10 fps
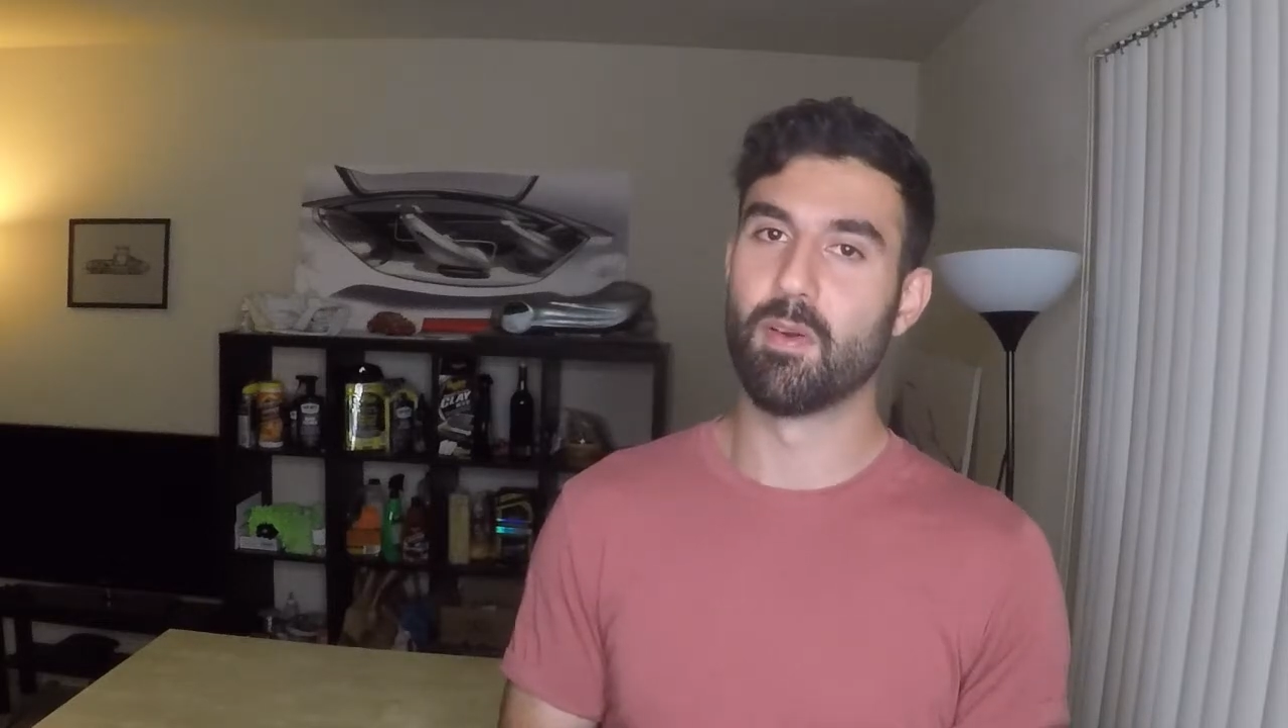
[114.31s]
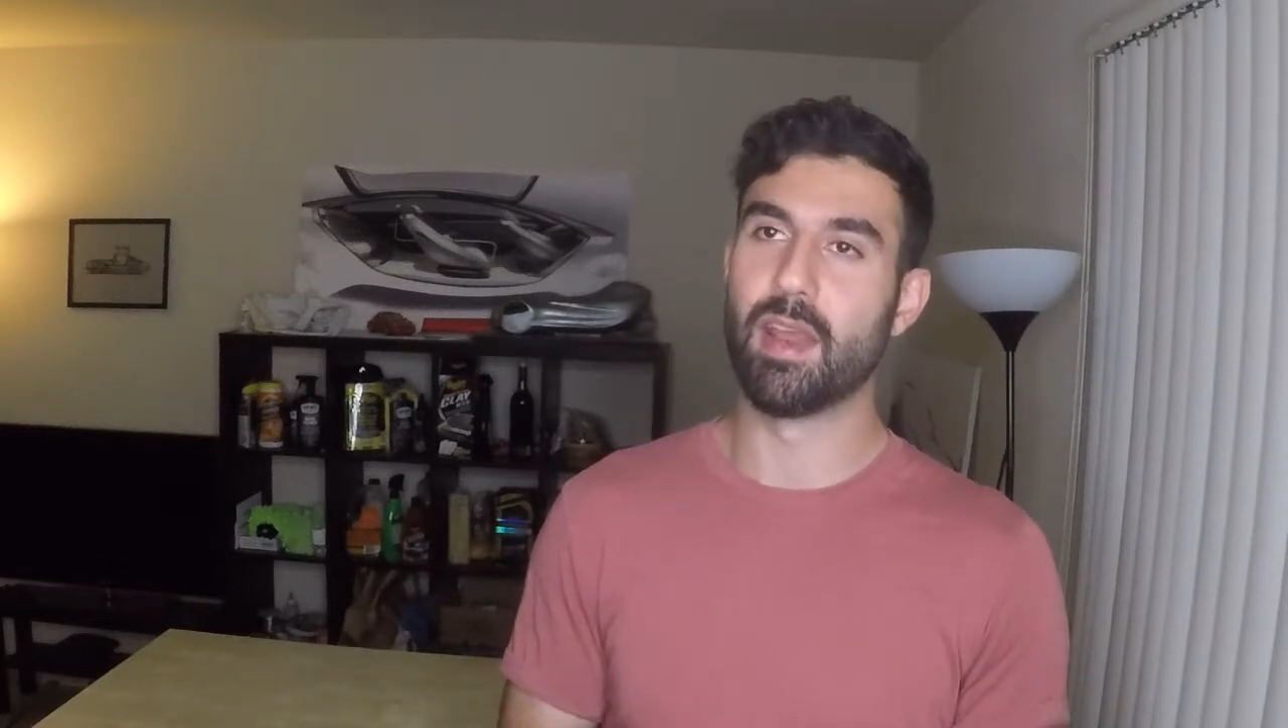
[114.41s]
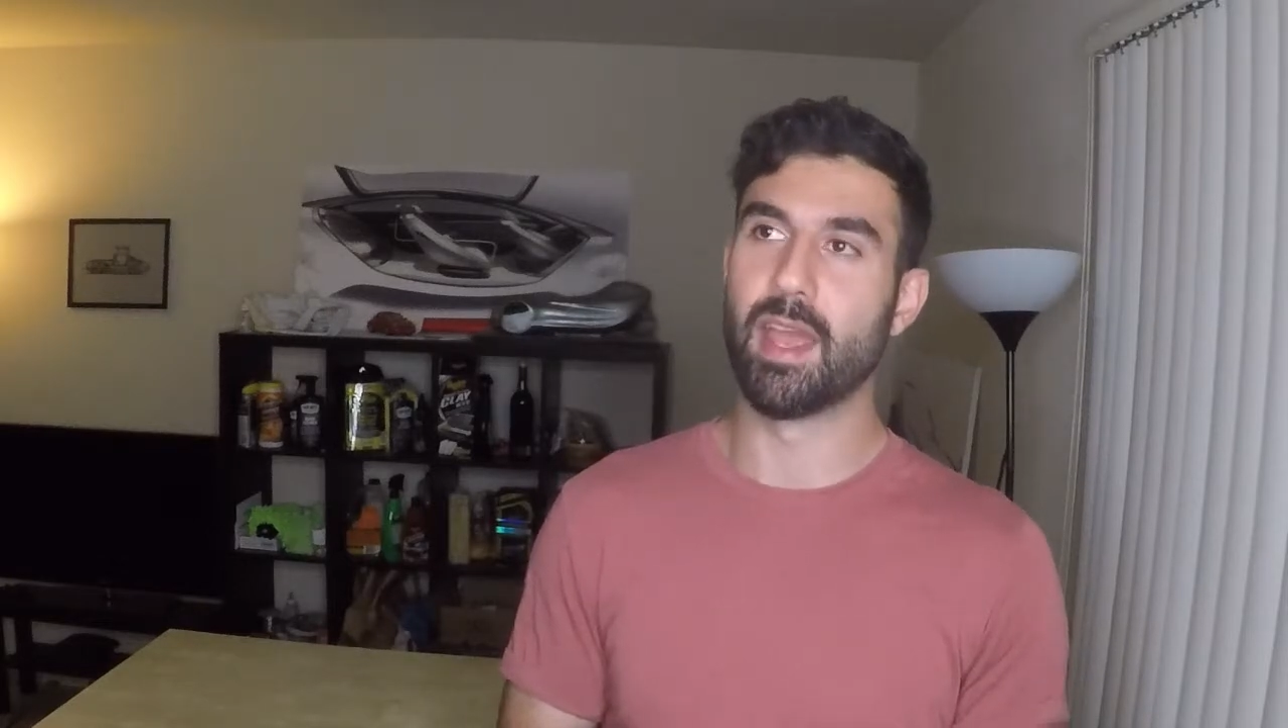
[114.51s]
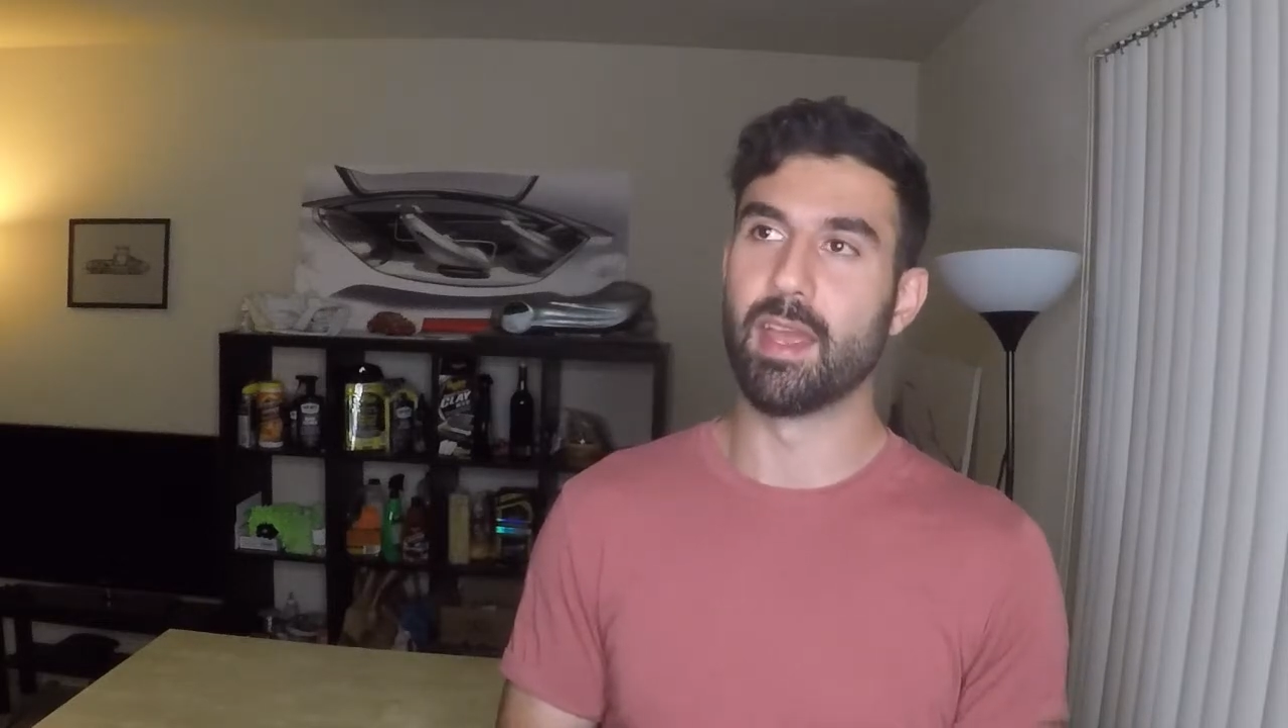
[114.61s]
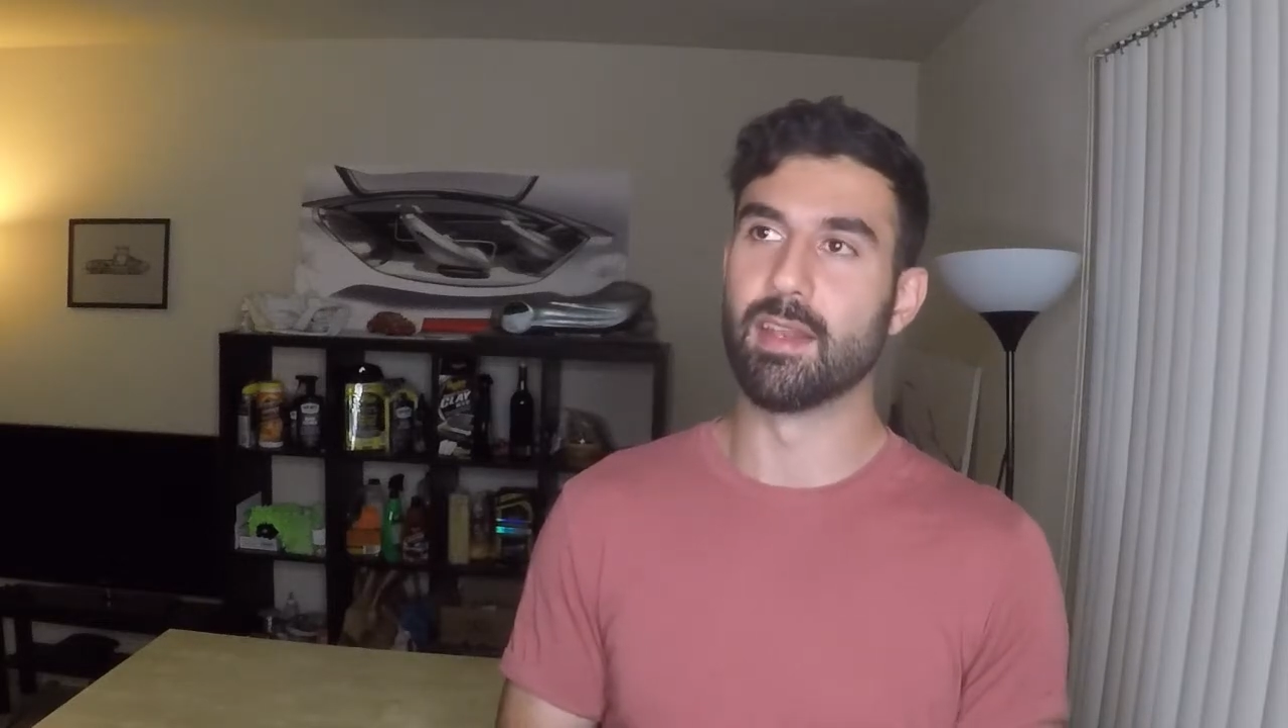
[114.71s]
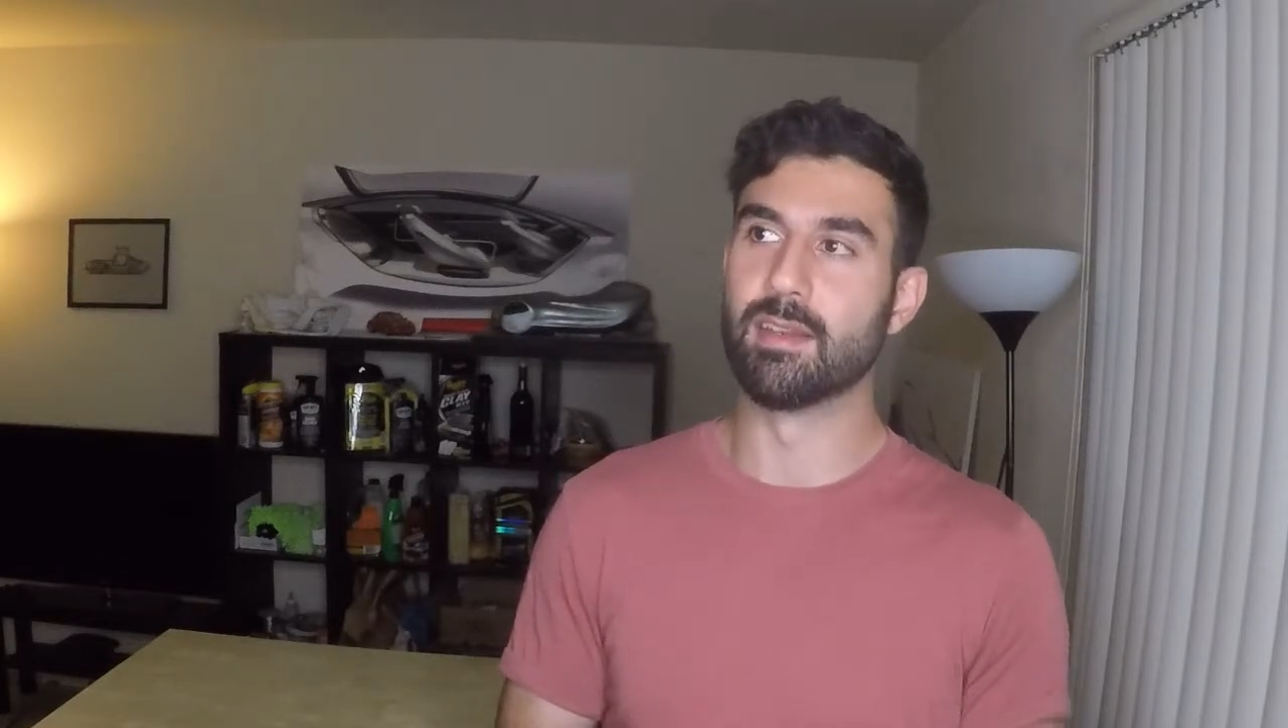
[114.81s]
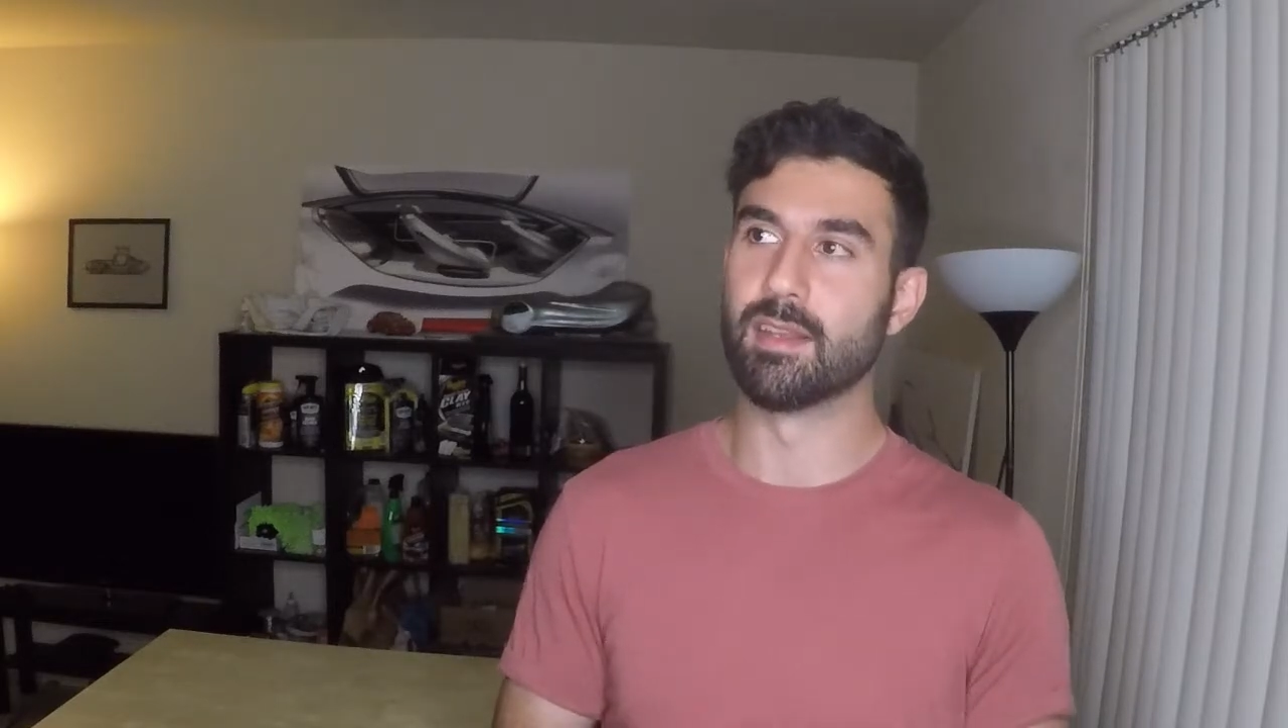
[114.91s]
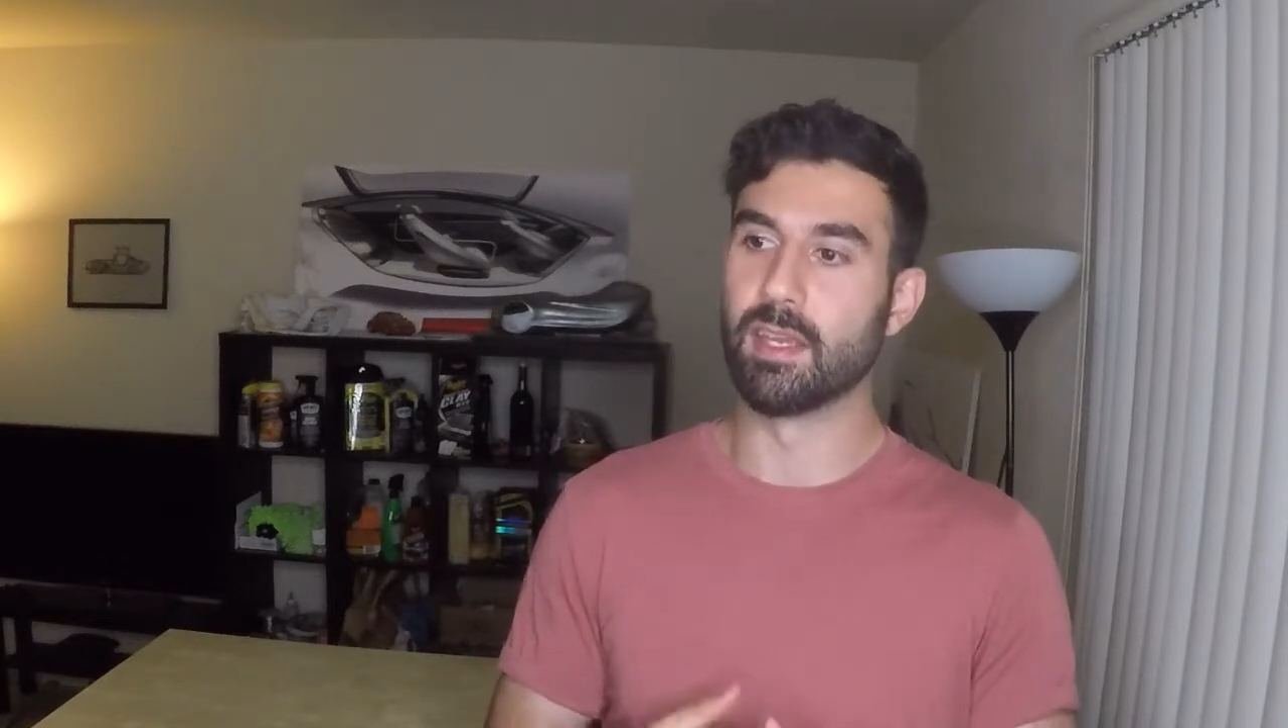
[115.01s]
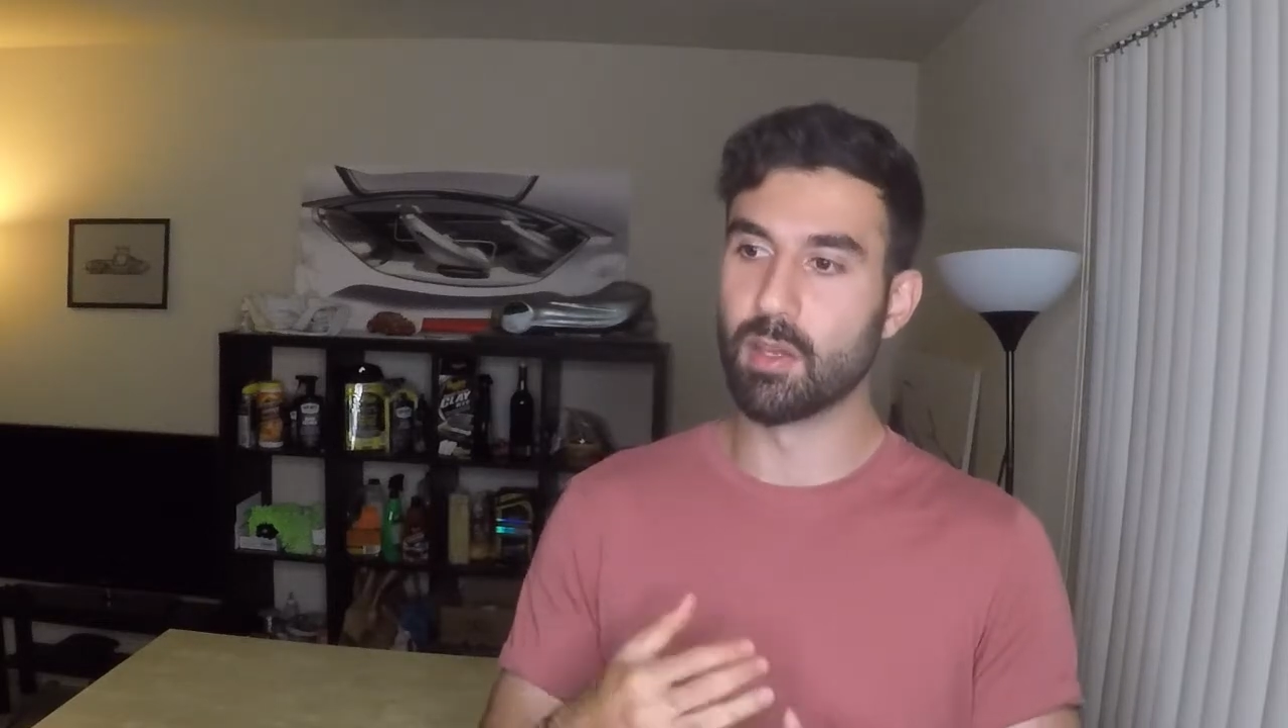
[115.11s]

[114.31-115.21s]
and it